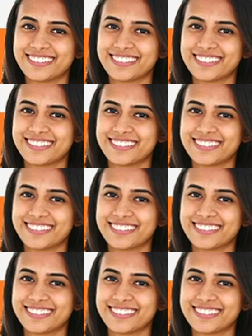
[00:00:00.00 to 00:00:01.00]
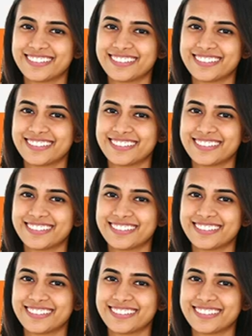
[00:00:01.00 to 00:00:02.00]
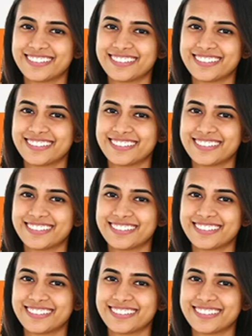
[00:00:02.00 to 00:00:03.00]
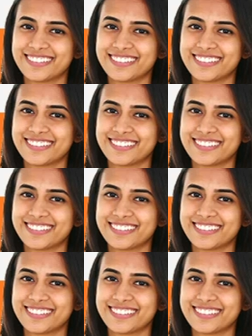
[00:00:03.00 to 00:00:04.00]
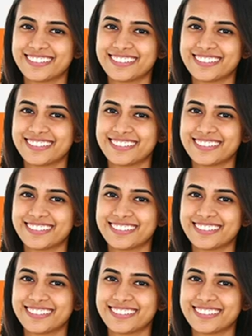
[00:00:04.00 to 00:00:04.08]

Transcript: The person shown says nothing.